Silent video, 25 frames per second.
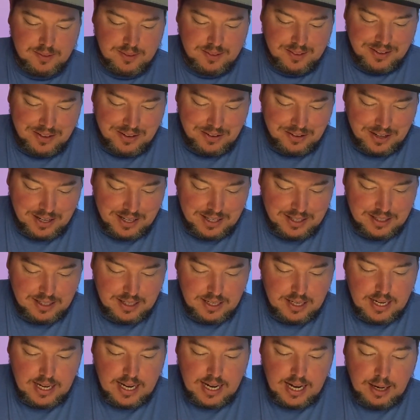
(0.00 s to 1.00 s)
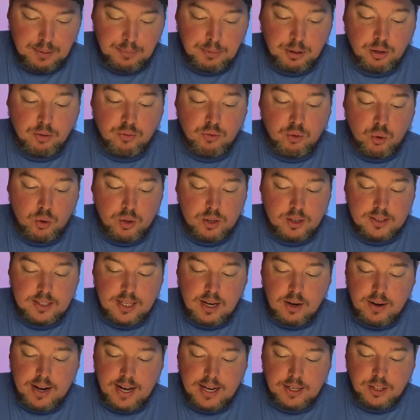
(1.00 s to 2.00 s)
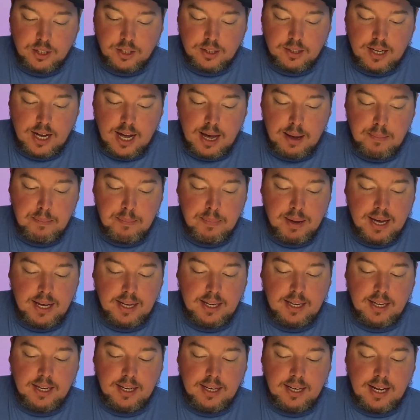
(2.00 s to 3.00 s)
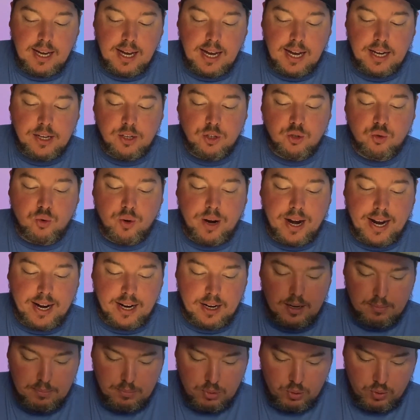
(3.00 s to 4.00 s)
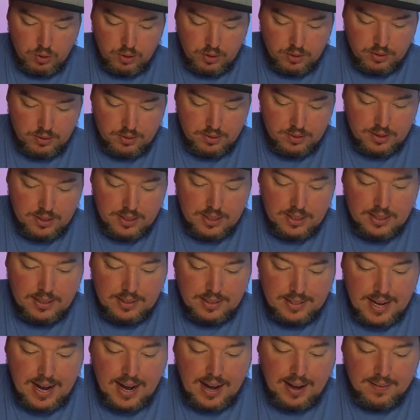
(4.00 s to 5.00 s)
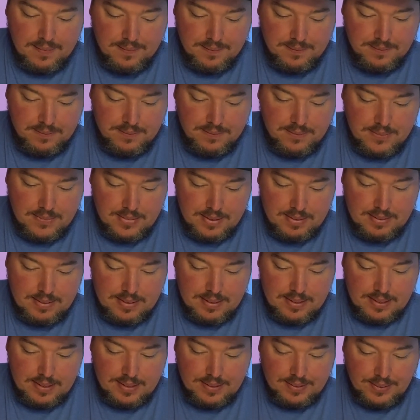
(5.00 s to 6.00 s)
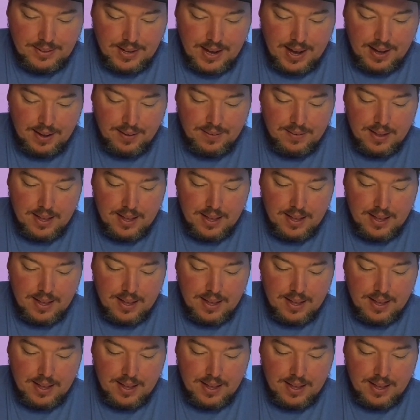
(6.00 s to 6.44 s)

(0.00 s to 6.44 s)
All right. I'm going to throw this out at you. I'm making a dragonborn. Yeah. Yeah.